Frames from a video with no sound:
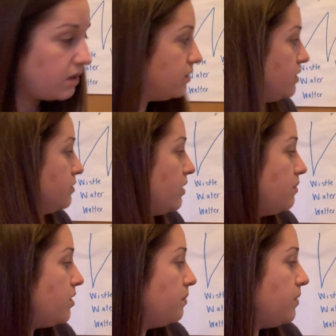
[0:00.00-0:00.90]
There's one
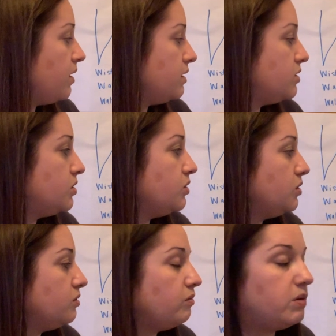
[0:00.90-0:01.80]
more
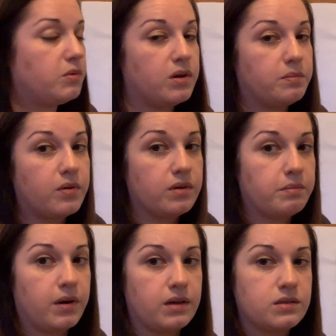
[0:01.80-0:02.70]
important
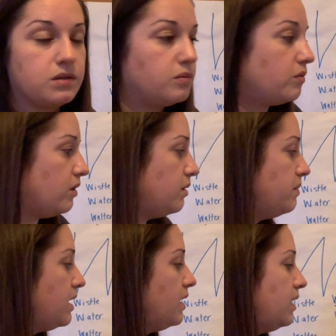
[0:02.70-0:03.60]
part to the
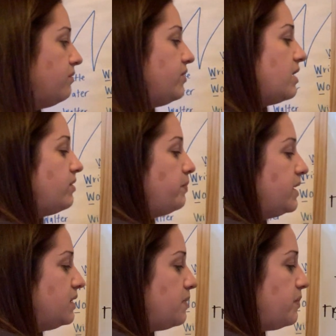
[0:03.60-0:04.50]
worm. And if you ever
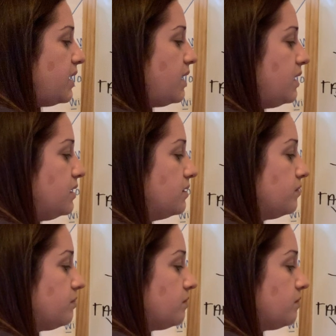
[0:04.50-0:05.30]
picked up a